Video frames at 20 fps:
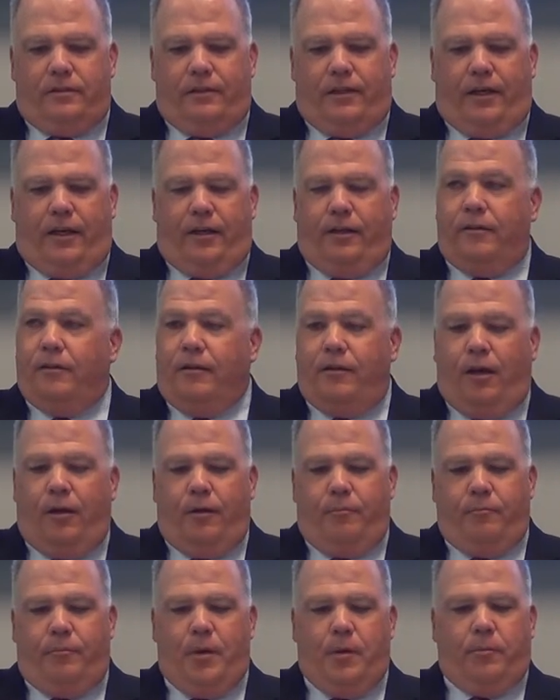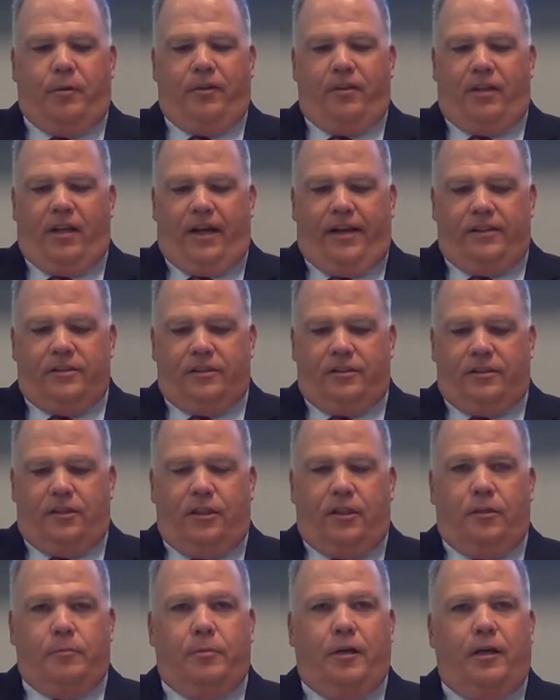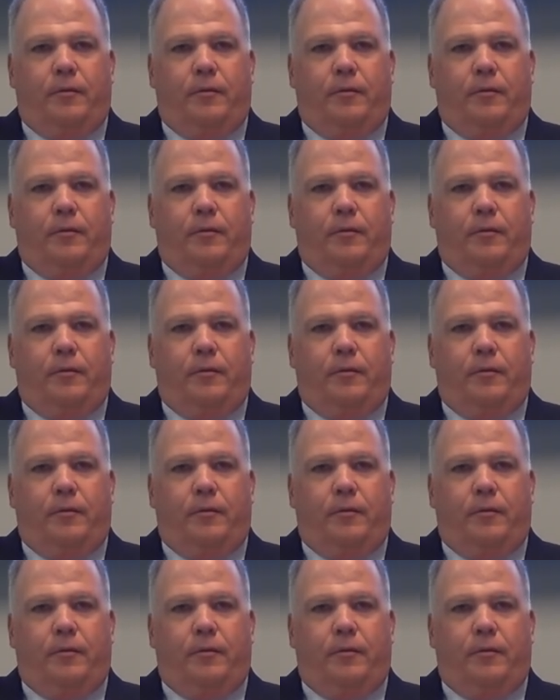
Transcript: And I'm a member of the Lions Club.